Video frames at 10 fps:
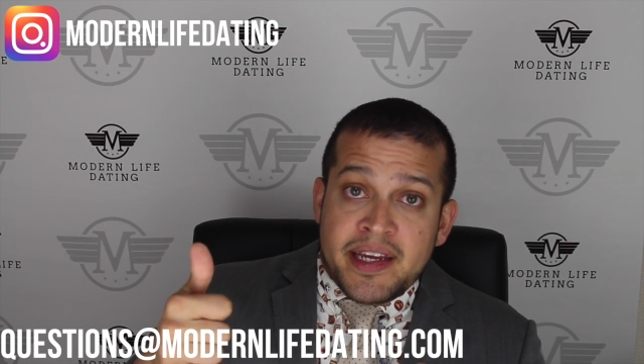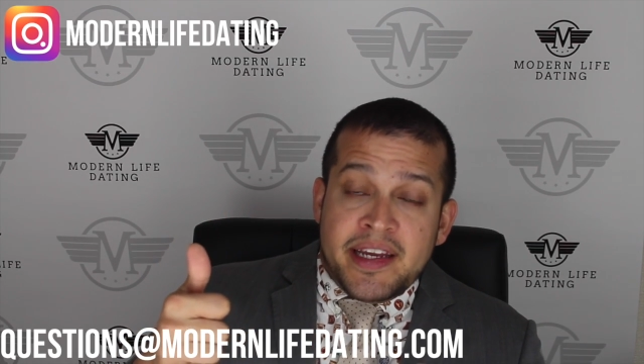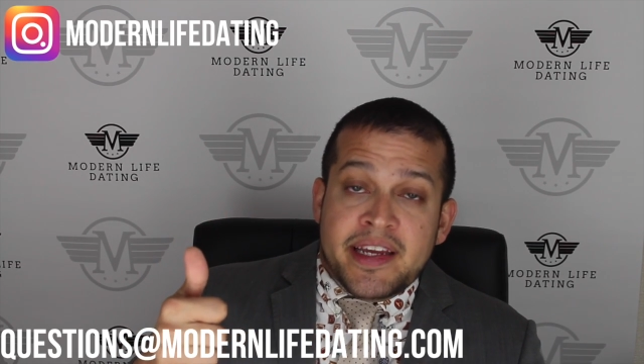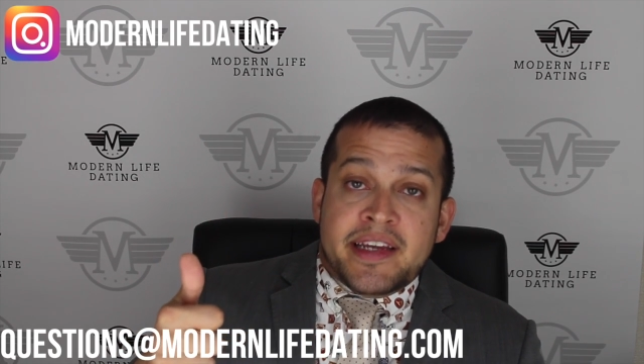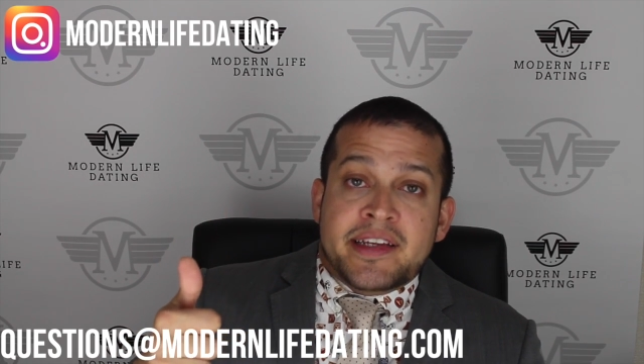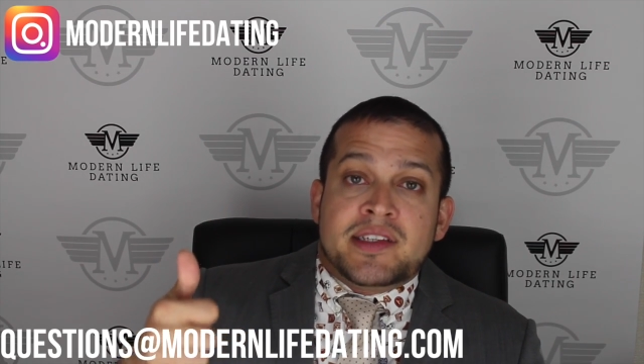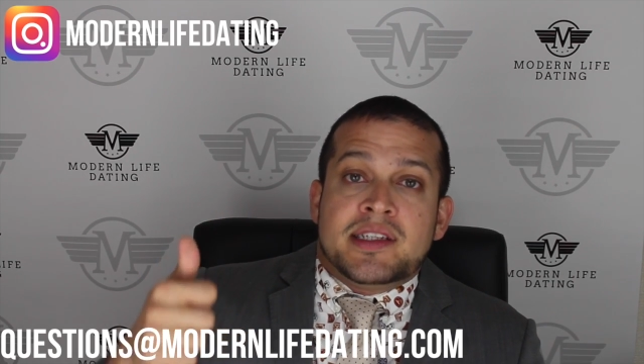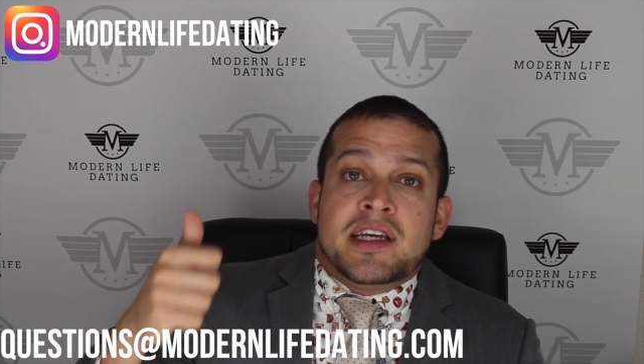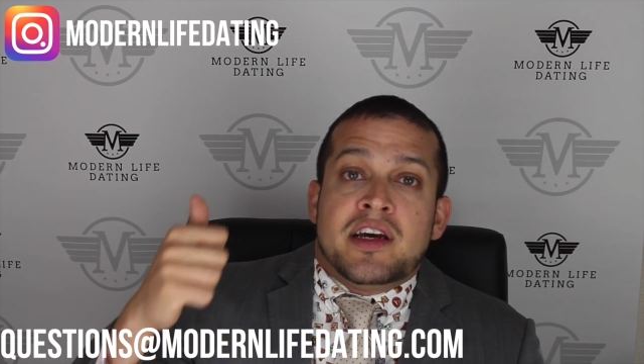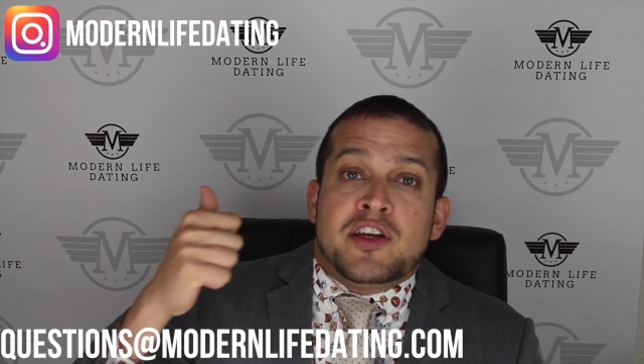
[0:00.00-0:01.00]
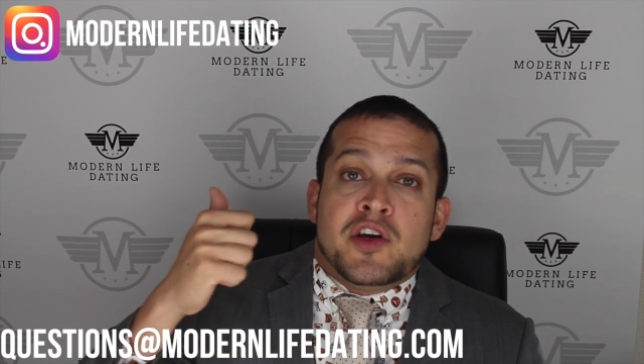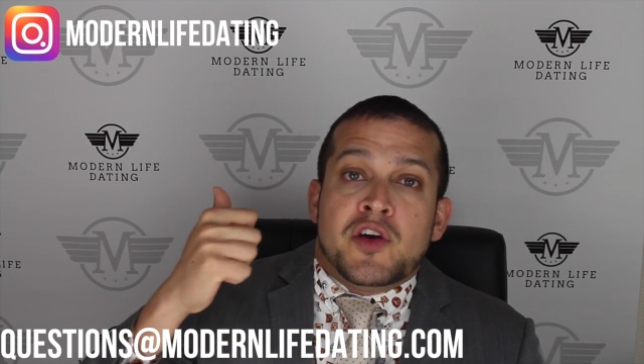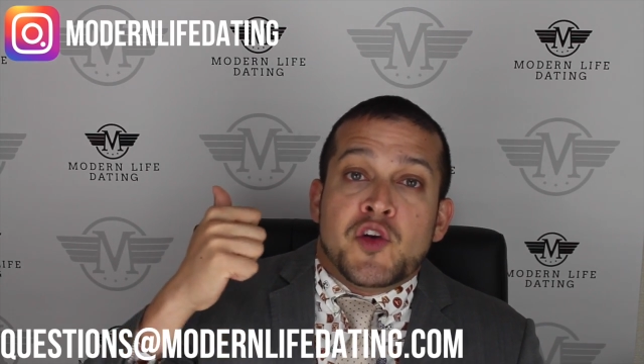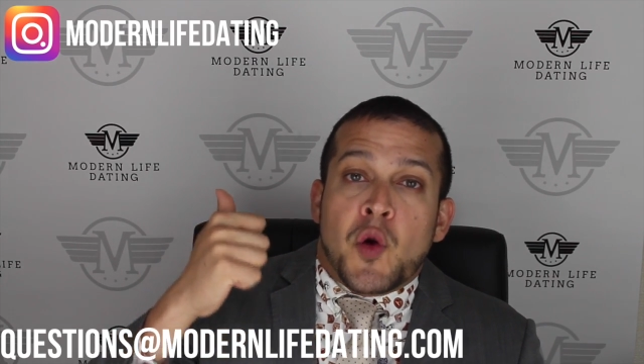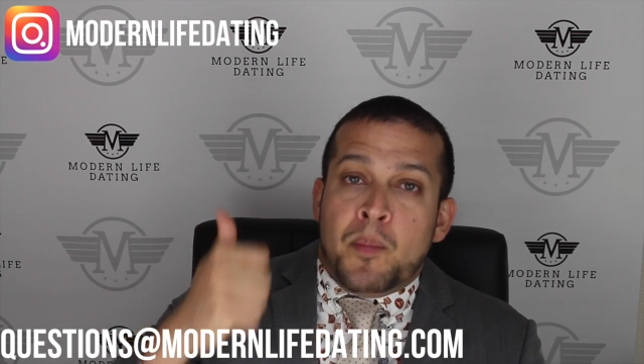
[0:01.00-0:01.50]
is
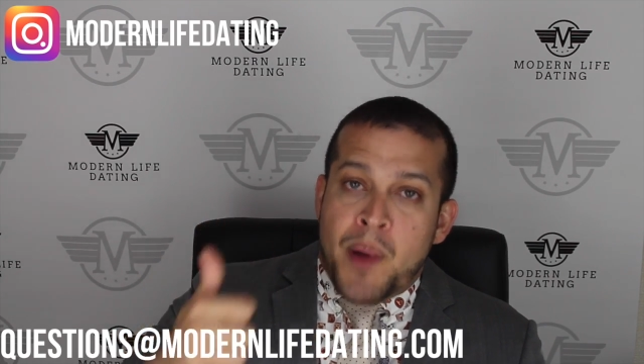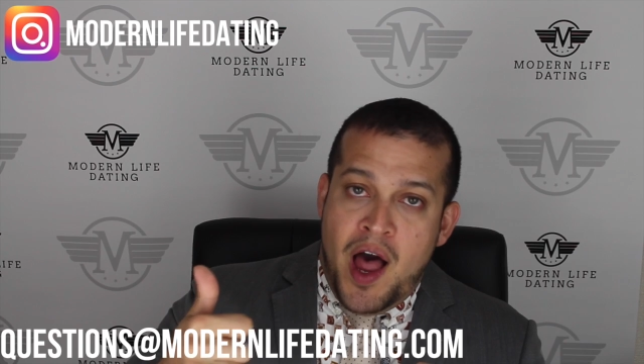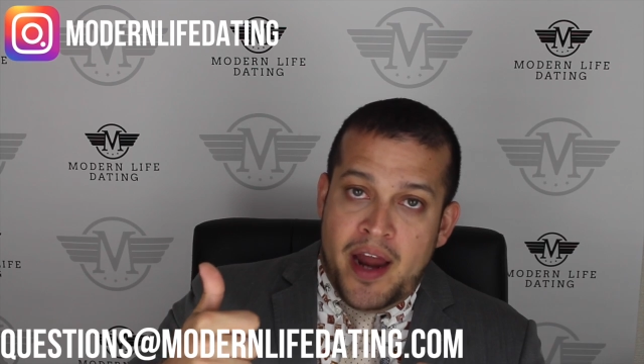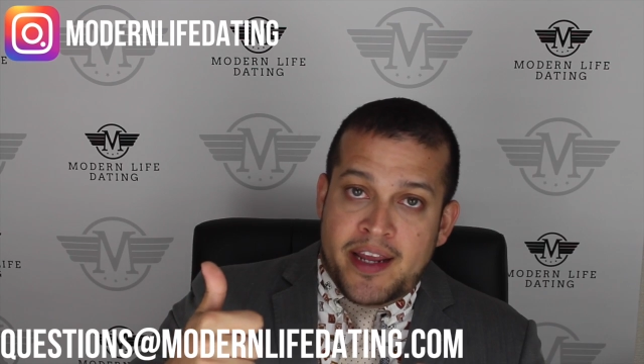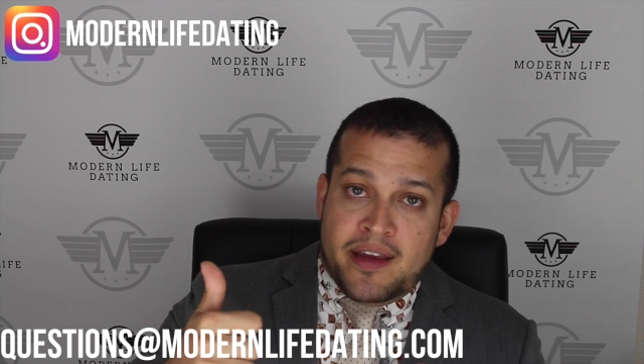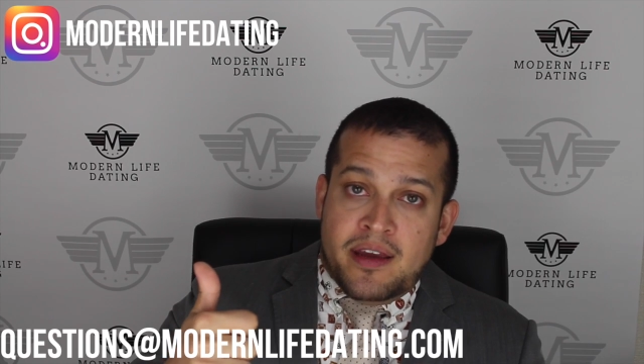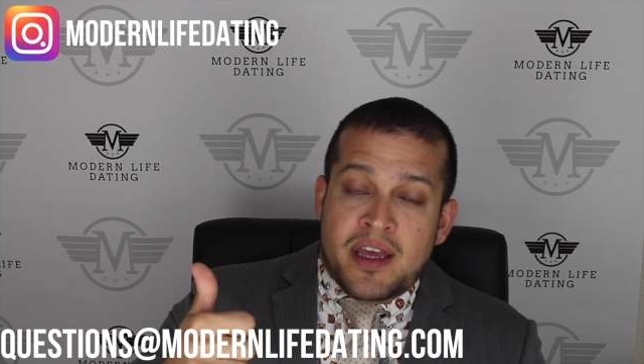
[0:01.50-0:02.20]
your body.